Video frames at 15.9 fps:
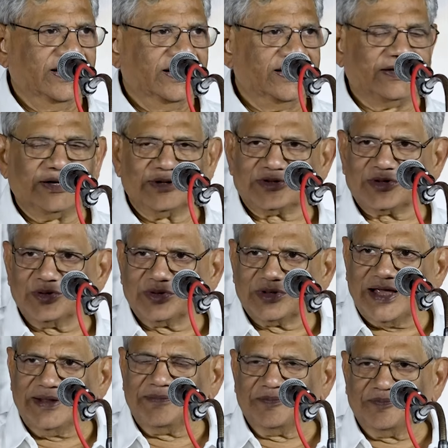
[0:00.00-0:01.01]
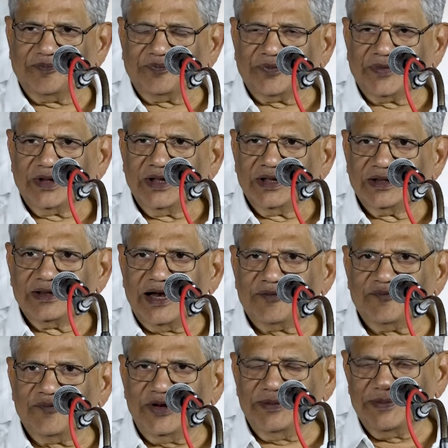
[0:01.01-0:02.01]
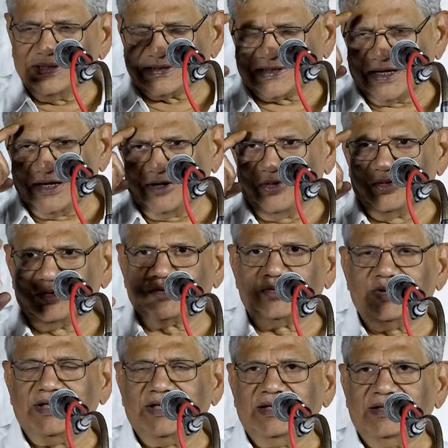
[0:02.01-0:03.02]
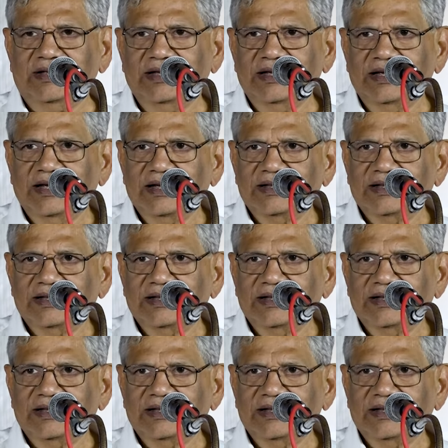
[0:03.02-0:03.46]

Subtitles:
It is to them that we must salute today.